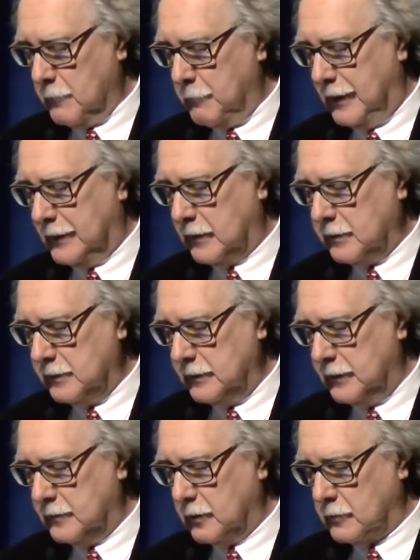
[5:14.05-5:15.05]
made it
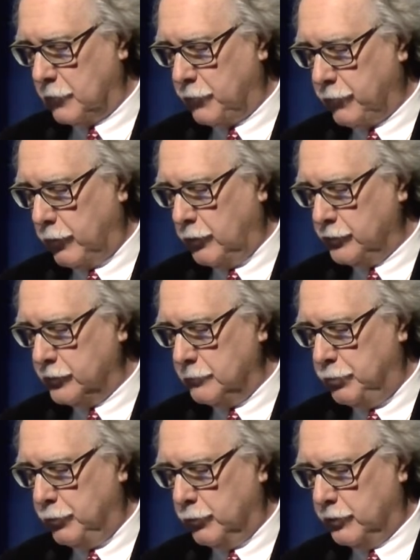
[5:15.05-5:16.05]
clear that the
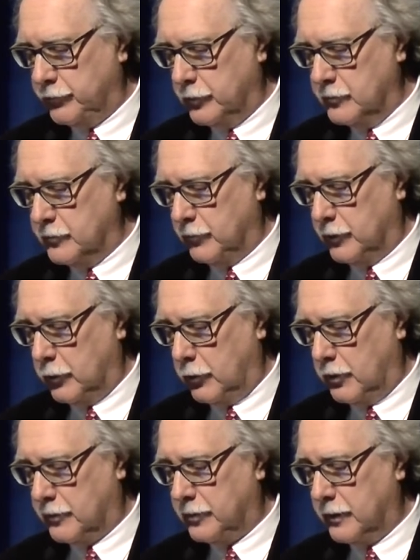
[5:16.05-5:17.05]
frozen portions of the
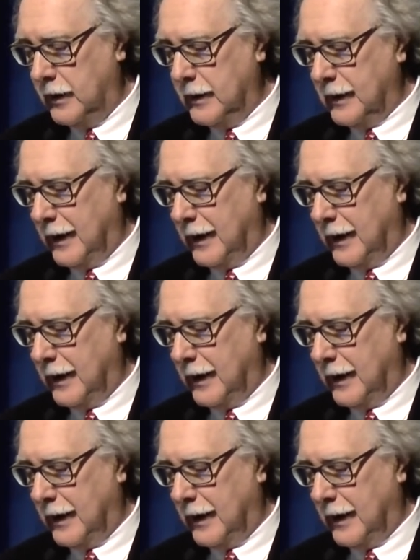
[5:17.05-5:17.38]
Earth